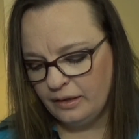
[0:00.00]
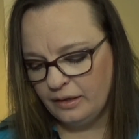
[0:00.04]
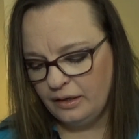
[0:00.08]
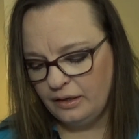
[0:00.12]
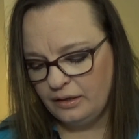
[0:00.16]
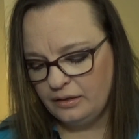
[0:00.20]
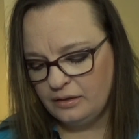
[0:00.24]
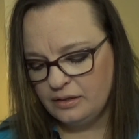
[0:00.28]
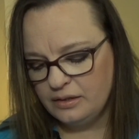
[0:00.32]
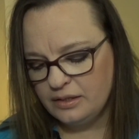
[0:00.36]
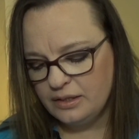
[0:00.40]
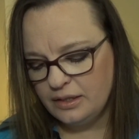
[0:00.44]

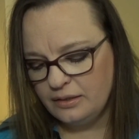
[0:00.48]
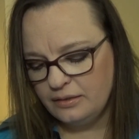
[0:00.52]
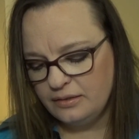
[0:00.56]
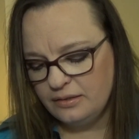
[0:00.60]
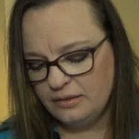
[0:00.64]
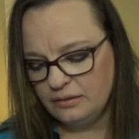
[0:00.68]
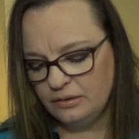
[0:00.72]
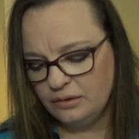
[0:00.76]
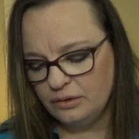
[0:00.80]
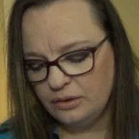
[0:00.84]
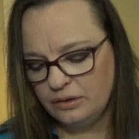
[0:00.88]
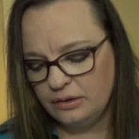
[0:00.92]
It
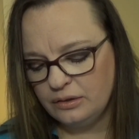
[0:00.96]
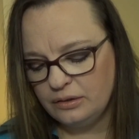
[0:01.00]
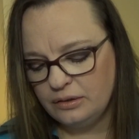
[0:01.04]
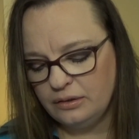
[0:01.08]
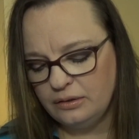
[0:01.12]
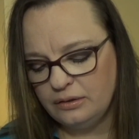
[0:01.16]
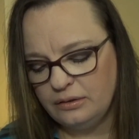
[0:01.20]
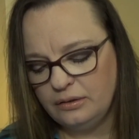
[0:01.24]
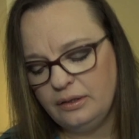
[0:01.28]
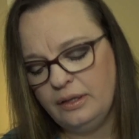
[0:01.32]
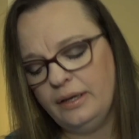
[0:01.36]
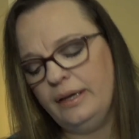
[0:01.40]
does
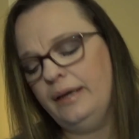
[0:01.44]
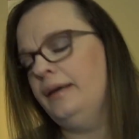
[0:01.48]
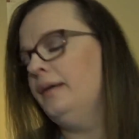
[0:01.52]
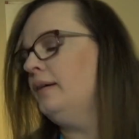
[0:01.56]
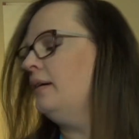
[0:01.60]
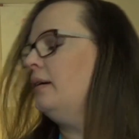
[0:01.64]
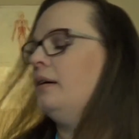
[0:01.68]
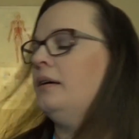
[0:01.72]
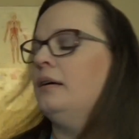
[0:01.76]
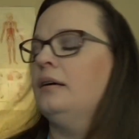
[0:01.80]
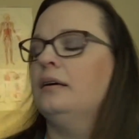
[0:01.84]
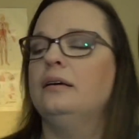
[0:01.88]
look like
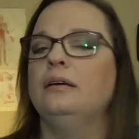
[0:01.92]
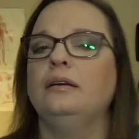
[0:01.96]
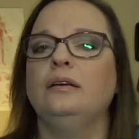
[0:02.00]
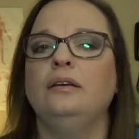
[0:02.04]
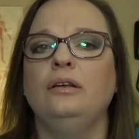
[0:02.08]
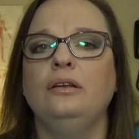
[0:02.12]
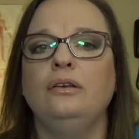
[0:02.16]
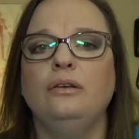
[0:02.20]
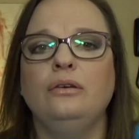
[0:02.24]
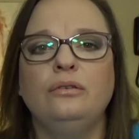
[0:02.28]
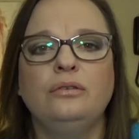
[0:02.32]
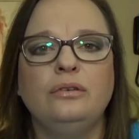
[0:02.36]

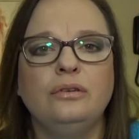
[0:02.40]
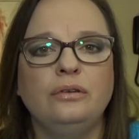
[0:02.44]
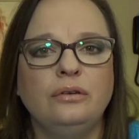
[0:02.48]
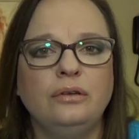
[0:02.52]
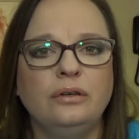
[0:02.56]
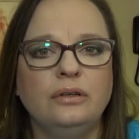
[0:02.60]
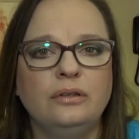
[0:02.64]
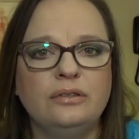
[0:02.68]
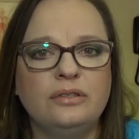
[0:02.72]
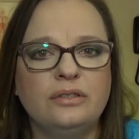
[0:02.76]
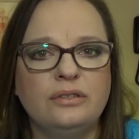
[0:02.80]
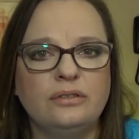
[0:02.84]
you do
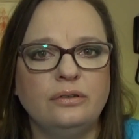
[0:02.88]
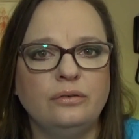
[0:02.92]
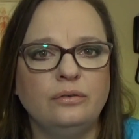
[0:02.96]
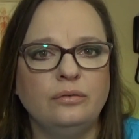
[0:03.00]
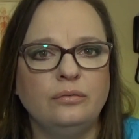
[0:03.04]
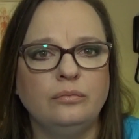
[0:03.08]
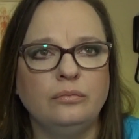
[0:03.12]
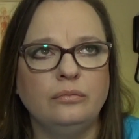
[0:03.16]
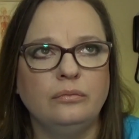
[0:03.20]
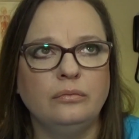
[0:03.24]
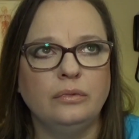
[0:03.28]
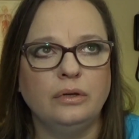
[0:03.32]

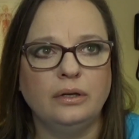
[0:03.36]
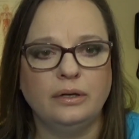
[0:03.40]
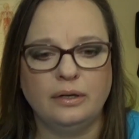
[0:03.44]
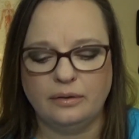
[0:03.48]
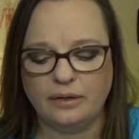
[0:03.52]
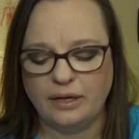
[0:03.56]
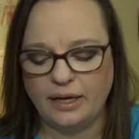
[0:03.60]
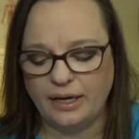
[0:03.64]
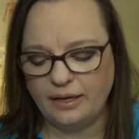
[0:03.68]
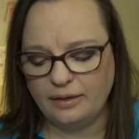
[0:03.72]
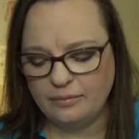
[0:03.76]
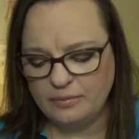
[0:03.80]
consume,
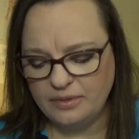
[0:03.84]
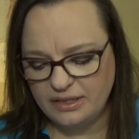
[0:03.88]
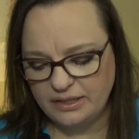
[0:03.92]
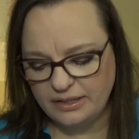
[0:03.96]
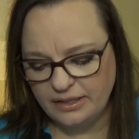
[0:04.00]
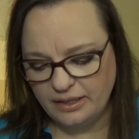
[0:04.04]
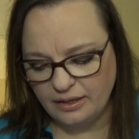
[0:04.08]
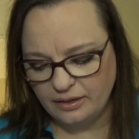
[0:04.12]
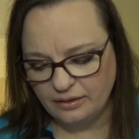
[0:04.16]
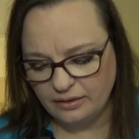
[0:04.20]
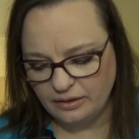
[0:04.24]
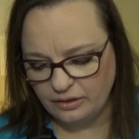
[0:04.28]
I am
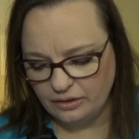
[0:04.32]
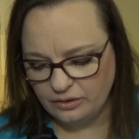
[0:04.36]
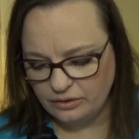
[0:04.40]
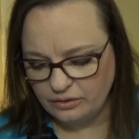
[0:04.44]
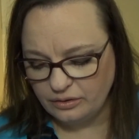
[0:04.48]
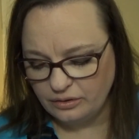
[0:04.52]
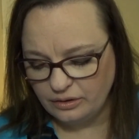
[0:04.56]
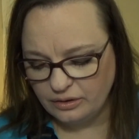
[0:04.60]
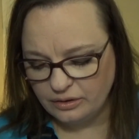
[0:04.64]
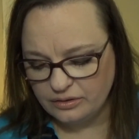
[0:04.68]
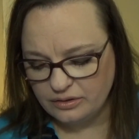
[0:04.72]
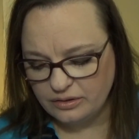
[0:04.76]
seeing that you
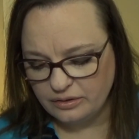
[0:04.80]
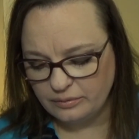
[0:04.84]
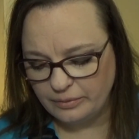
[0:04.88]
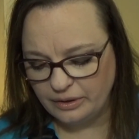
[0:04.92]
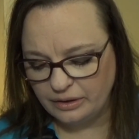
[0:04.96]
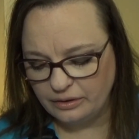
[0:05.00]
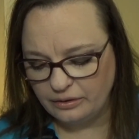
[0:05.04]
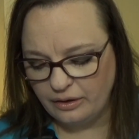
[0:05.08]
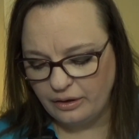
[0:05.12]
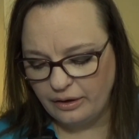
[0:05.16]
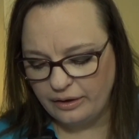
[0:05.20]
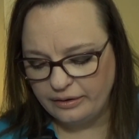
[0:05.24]
do consume
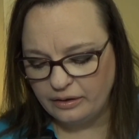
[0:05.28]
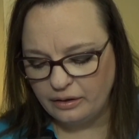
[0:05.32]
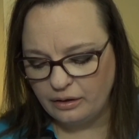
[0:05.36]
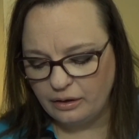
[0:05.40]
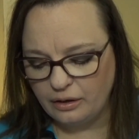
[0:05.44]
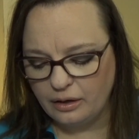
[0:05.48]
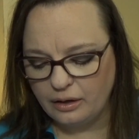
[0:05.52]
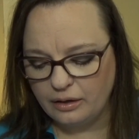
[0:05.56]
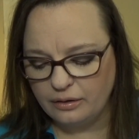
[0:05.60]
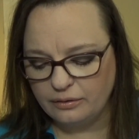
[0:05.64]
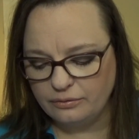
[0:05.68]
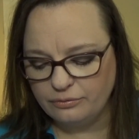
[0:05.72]
a lot
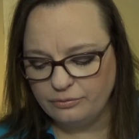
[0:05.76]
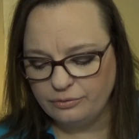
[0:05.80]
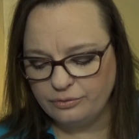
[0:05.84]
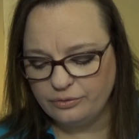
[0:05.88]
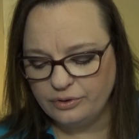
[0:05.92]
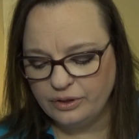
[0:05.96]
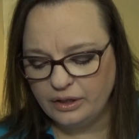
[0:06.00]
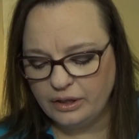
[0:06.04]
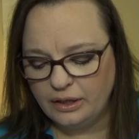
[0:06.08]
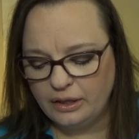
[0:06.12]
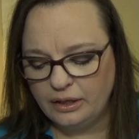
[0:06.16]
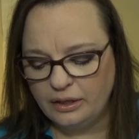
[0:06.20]
of